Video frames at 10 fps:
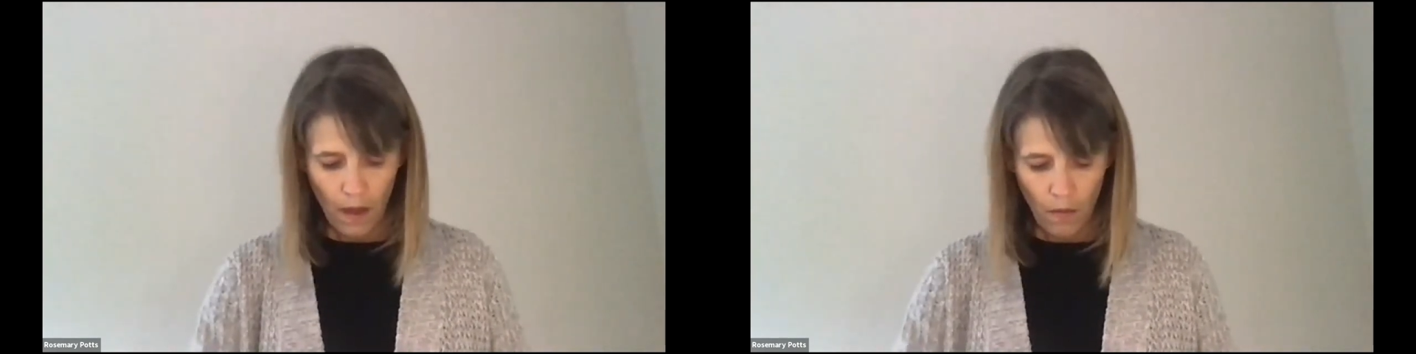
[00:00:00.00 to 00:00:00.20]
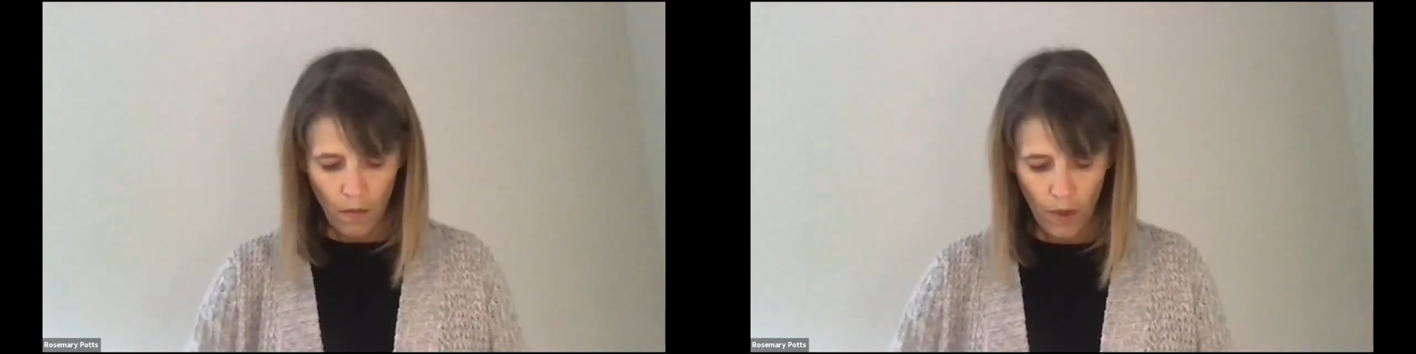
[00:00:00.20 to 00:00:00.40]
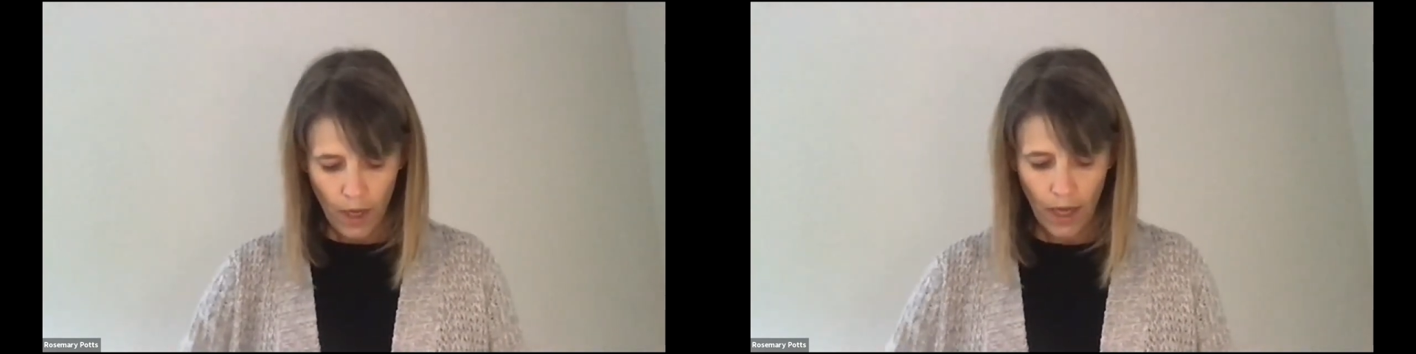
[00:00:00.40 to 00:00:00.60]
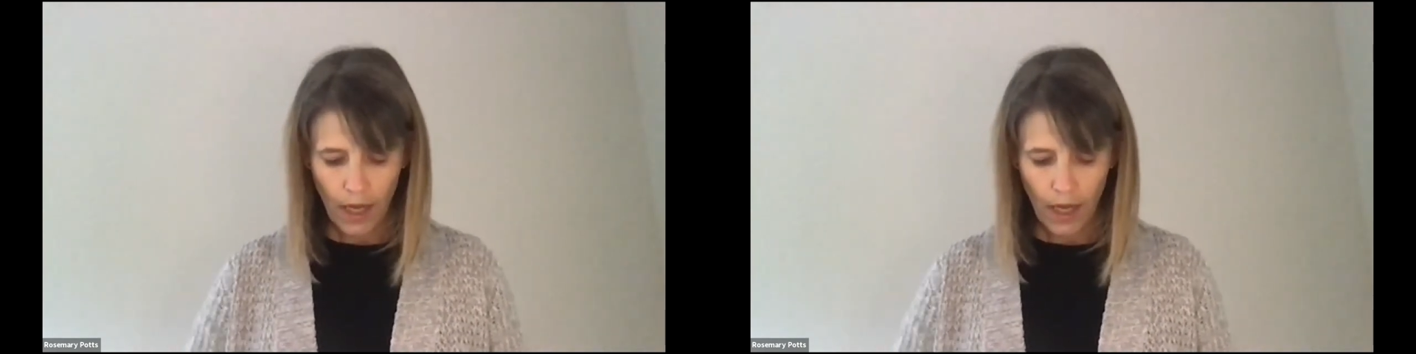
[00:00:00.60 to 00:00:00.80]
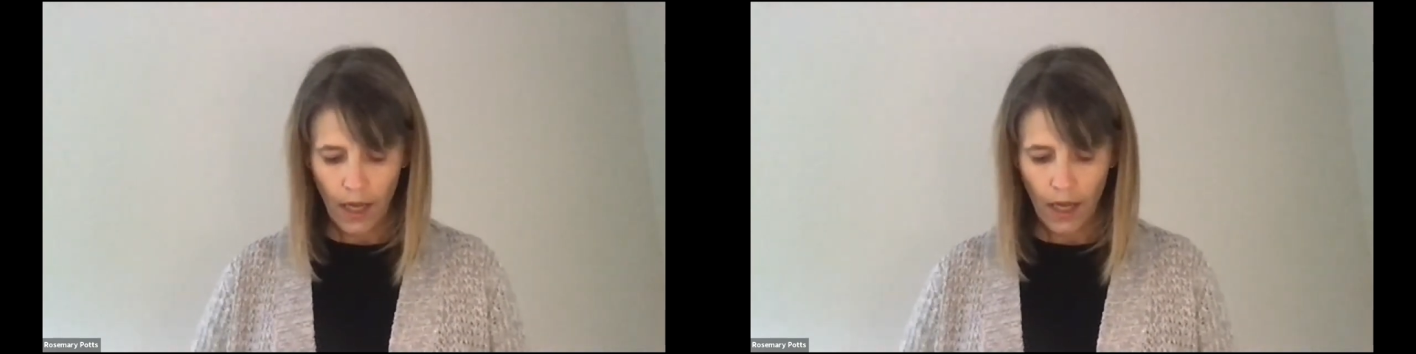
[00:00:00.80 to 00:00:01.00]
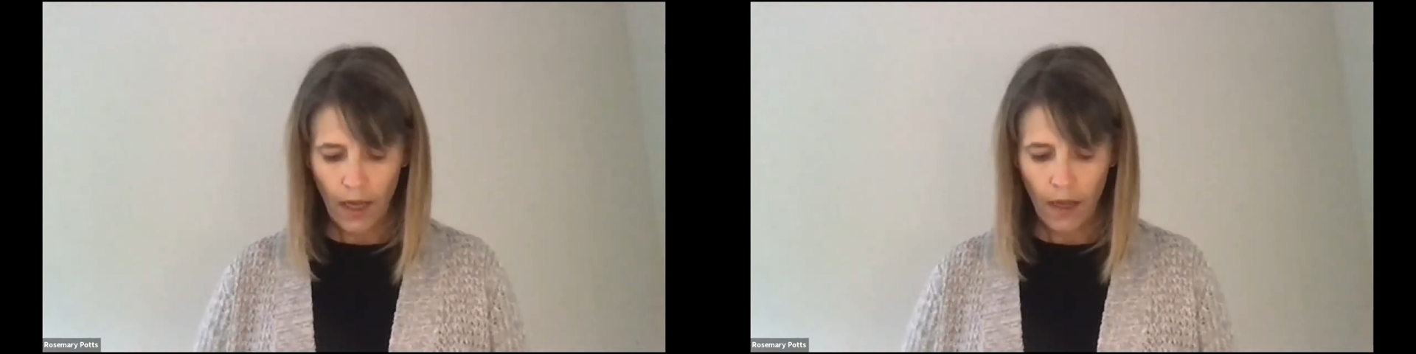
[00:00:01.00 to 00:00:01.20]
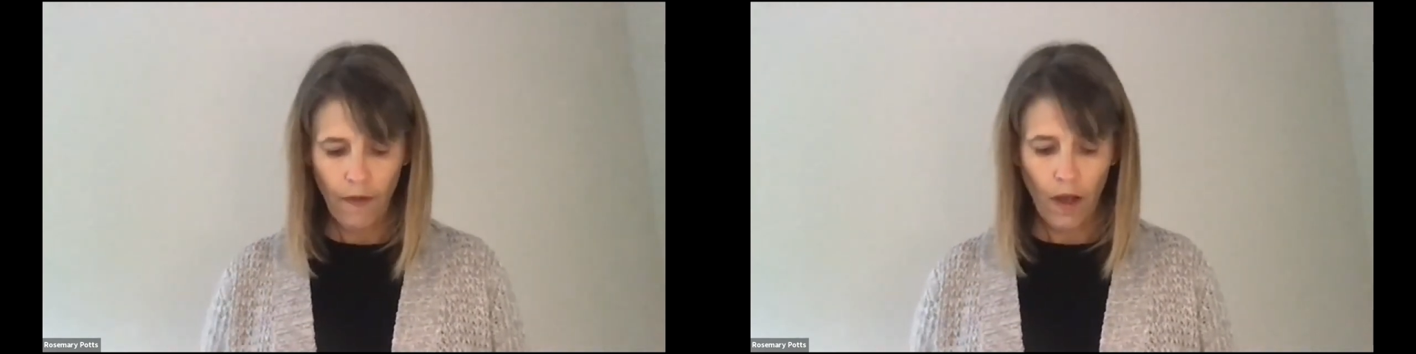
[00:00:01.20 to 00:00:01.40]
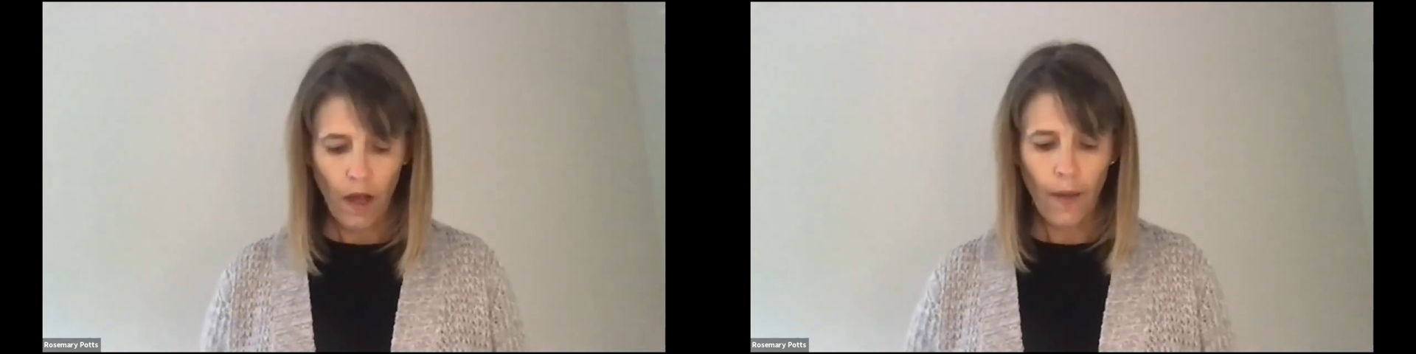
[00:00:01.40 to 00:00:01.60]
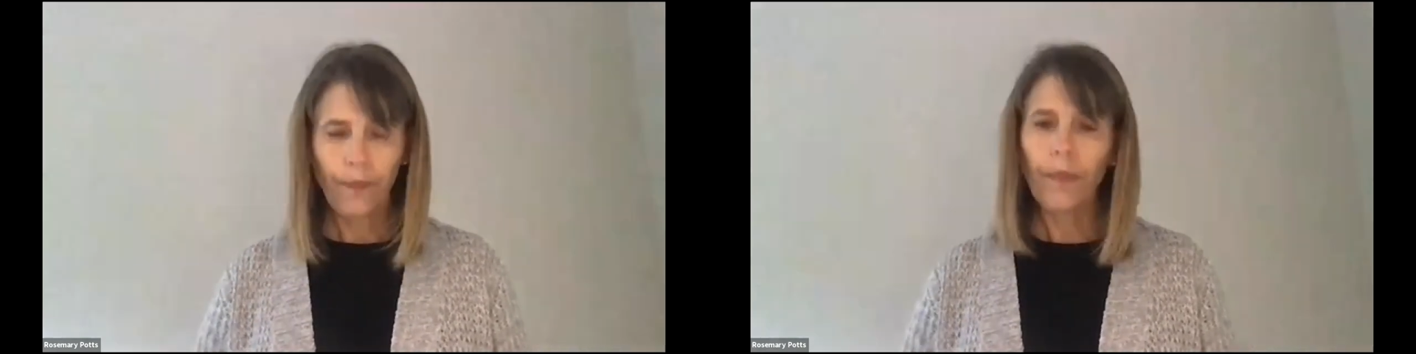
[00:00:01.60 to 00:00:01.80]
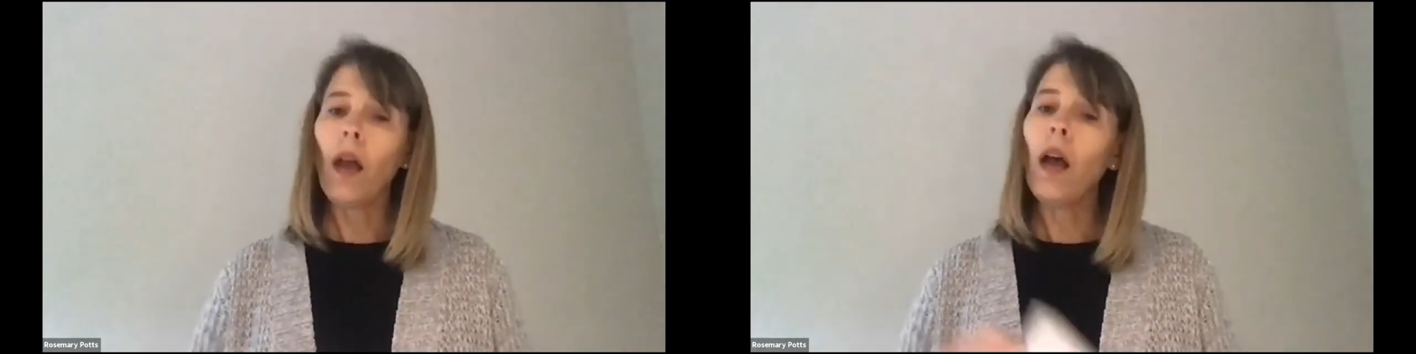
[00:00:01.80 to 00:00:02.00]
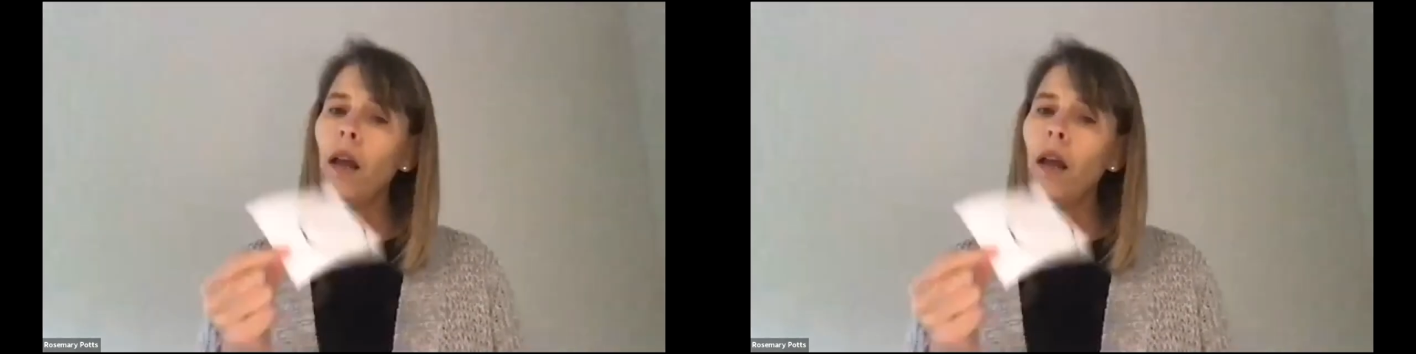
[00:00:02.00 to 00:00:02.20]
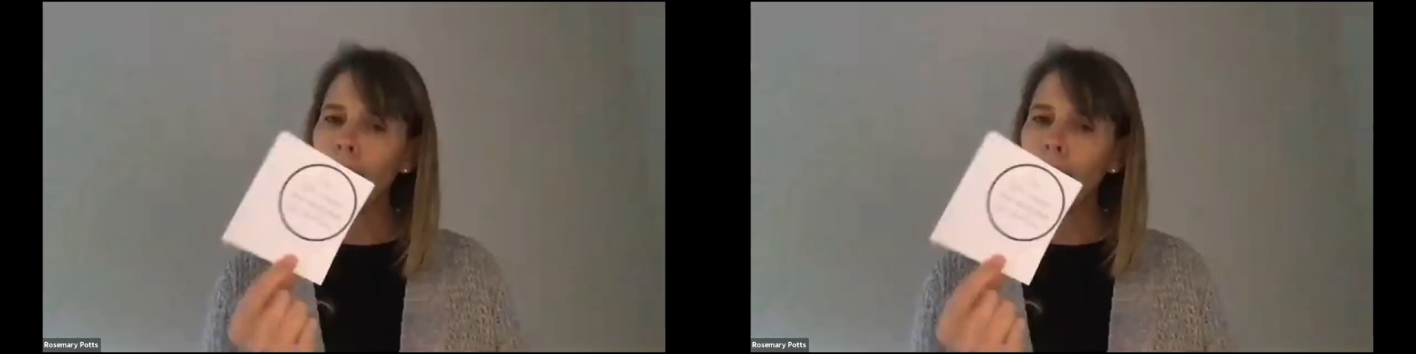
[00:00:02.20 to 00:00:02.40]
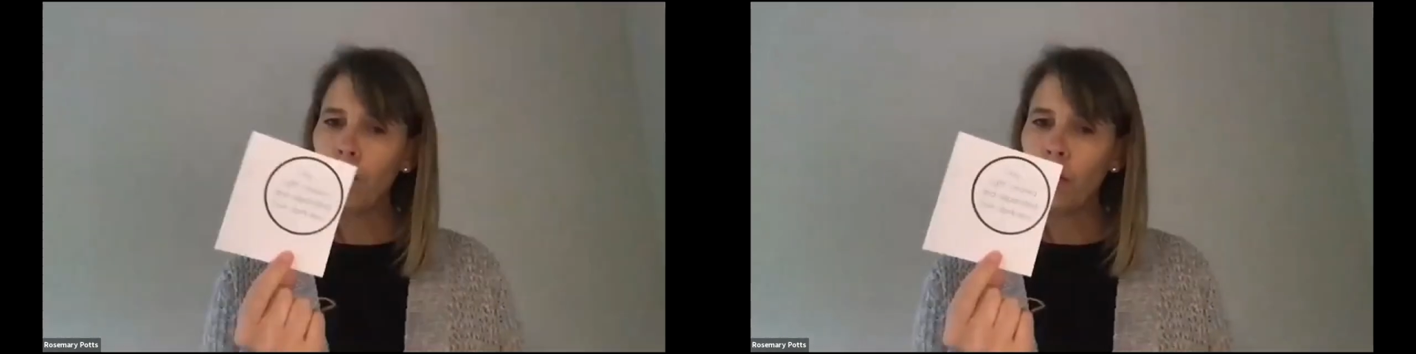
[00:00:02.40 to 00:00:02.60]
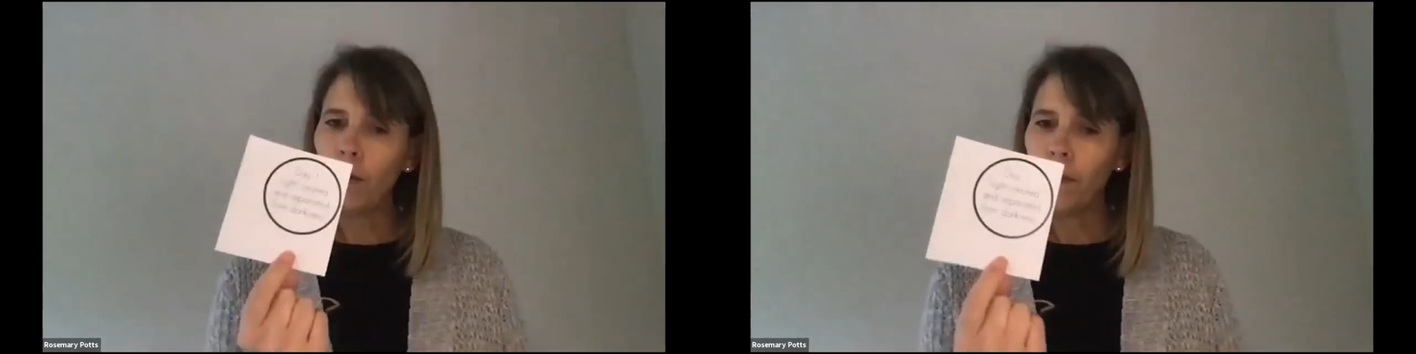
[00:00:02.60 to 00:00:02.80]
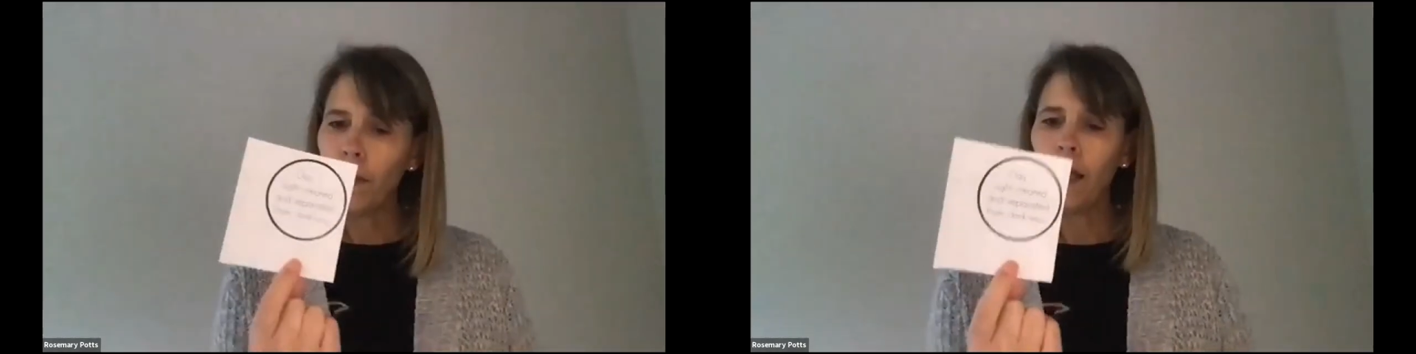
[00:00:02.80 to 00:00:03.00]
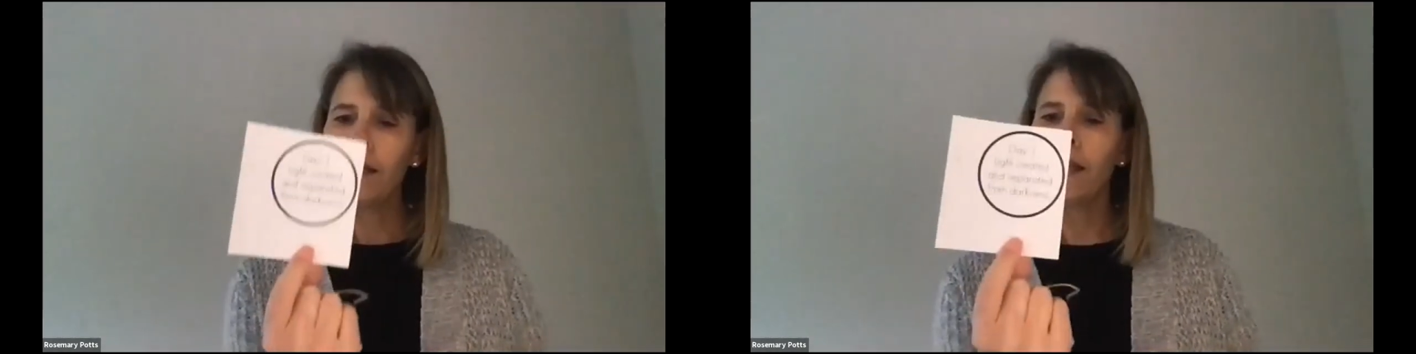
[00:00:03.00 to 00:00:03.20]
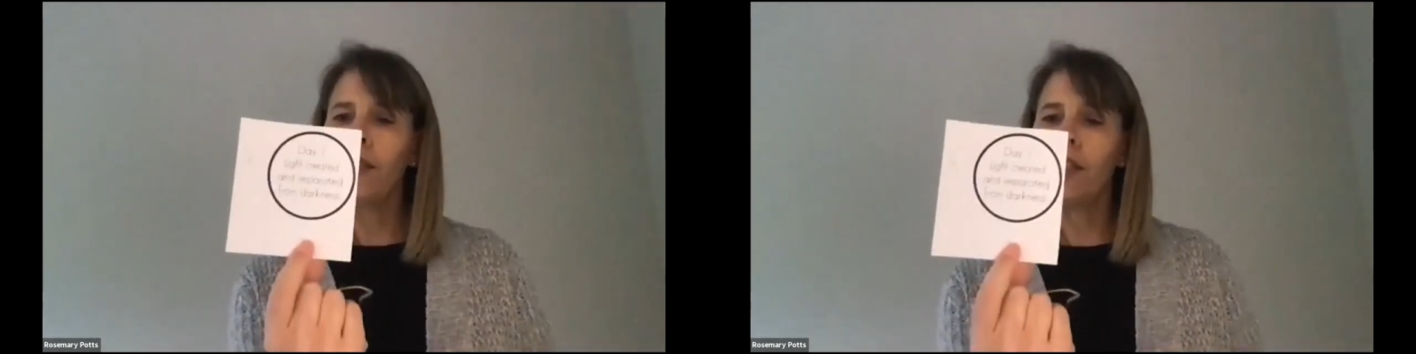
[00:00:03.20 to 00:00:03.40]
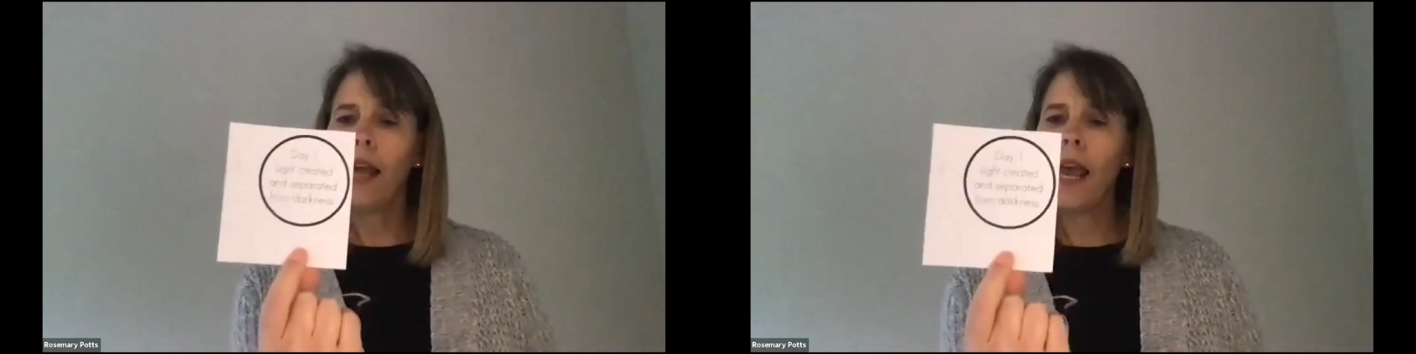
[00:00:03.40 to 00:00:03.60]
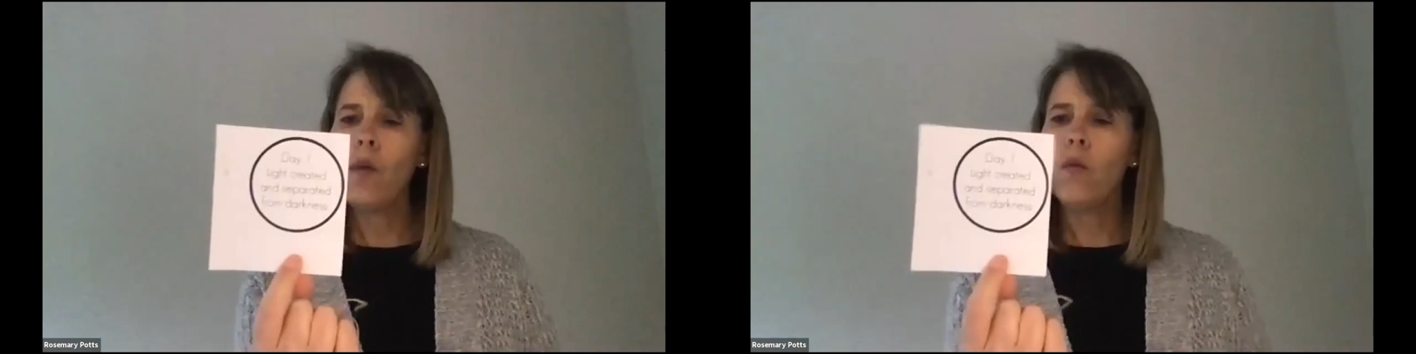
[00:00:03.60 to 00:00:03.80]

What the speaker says: We have a label, and it says day